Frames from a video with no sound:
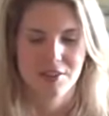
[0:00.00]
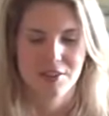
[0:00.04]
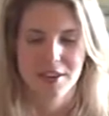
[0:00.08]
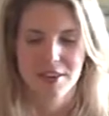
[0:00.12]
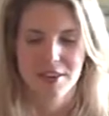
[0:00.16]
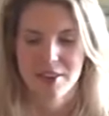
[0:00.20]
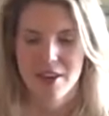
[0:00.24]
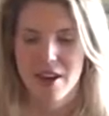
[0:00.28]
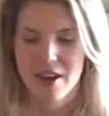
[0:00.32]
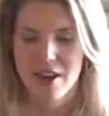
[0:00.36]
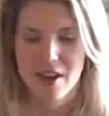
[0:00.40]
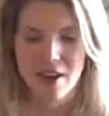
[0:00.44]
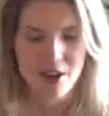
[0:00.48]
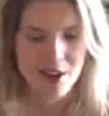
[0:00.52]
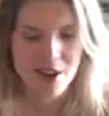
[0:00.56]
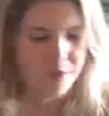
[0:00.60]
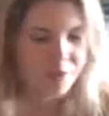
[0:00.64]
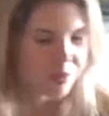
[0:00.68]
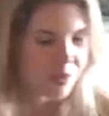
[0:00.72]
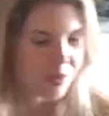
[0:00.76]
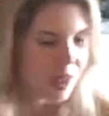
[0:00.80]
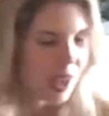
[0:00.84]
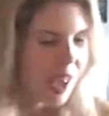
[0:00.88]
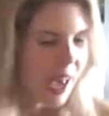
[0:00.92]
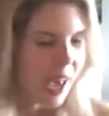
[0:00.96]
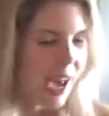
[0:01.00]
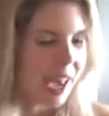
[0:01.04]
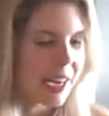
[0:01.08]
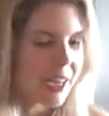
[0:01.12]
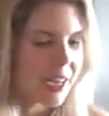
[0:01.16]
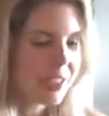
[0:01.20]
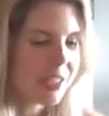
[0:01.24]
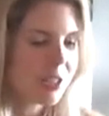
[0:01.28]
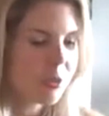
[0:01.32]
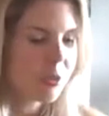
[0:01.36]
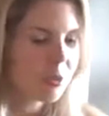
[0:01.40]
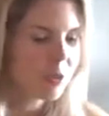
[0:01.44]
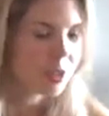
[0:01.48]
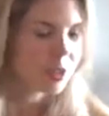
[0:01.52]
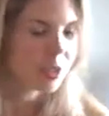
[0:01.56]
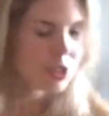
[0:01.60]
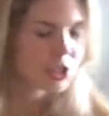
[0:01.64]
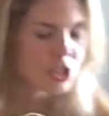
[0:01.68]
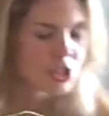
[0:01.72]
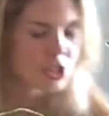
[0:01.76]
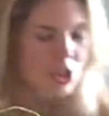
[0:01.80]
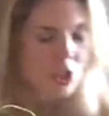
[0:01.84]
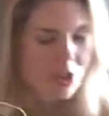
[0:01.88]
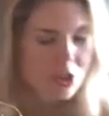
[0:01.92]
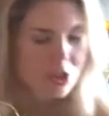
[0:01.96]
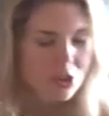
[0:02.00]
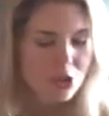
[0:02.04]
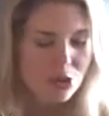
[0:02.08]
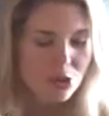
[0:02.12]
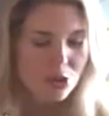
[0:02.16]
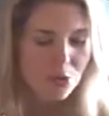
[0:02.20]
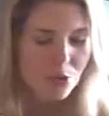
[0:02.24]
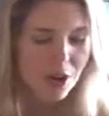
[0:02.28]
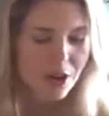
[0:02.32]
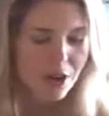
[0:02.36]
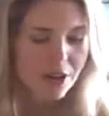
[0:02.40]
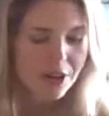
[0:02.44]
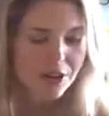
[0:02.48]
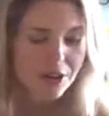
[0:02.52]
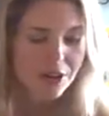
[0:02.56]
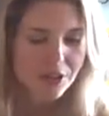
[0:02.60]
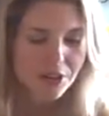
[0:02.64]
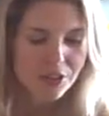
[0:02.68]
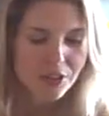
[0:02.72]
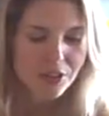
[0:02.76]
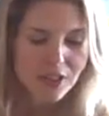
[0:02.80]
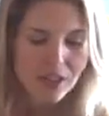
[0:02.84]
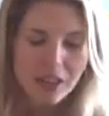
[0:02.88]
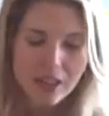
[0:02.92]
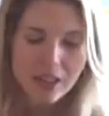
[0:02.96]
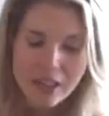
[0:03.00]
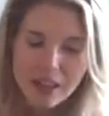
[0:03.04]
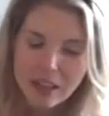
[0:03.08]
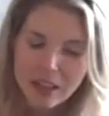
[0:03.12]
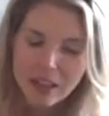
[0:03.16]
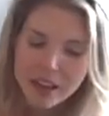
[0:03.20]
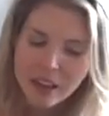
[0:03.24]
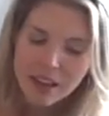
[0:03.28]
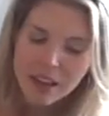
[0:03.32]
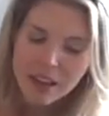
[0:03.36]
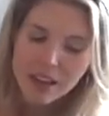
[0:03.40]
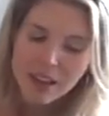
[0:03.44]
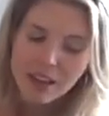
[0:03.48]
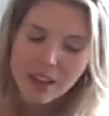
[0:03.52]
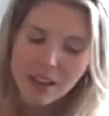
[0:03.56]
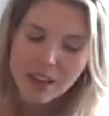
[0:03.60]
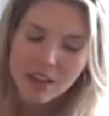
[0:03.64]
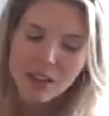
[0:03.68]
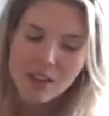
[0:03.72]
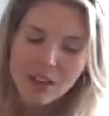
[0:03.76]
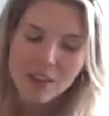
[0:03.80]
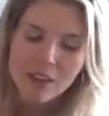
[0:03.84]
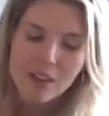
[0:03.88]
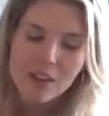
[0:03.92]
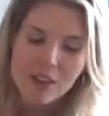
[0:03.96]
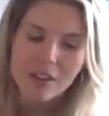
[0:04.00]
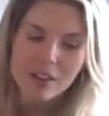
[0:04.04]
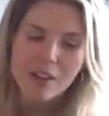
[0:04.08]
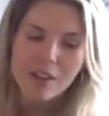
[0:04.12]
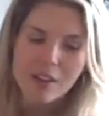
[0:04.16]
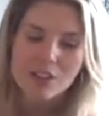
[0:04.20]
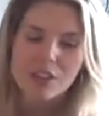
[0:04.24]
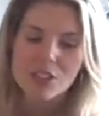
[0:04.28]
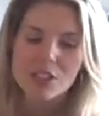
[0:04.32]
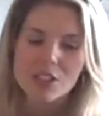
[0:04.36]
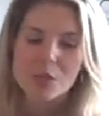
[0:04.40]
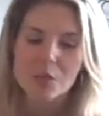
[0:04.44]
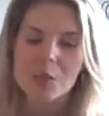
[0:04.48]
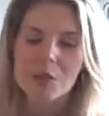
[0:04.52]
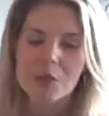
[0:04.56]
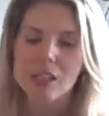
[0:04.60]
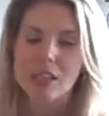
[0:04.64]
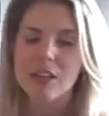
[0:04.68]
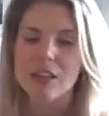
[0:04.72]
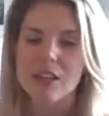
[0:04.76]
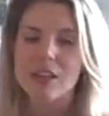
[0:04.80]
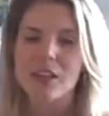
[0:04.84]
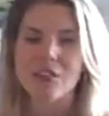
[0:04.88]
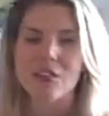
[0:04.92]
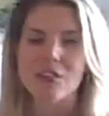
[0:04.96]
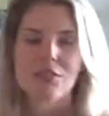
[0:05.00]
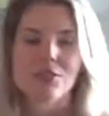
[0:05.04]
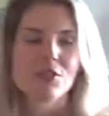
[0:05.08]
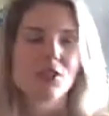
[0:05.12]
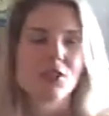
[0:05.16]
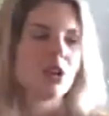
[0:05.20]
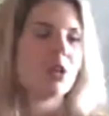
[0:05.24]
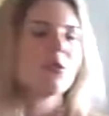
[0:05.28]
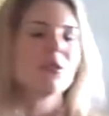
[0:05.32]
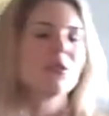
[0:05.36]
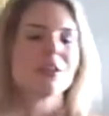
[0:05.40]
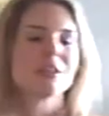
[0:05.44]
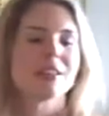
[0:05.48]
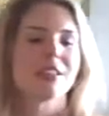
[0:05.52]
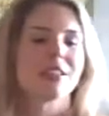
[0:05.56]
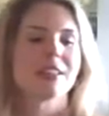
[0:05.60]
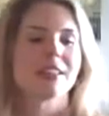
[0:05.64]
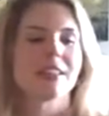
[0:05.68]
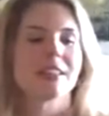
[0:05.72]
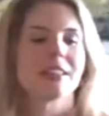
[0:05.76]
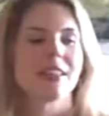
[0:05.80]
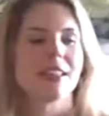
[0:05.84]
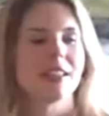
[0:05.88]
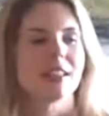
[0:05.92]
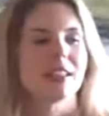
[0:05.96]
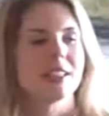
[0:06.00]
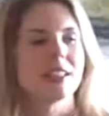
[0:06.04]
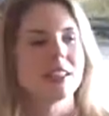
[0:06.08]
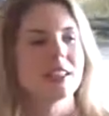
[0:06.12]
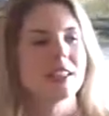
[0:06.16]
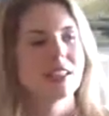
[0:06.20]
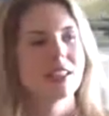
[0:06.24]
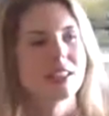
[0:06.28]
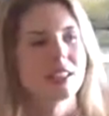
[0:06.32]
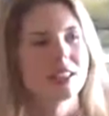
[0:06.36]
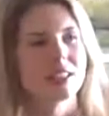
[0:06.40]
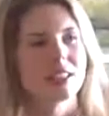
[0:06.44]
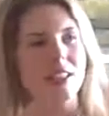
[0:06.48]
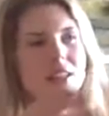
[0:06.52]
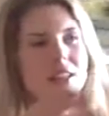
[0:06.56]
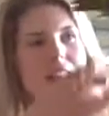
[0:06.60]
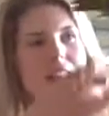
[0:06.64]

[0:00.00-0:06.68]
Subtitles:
it right there. And I did want to show you one other thing. Speaking of noticing things,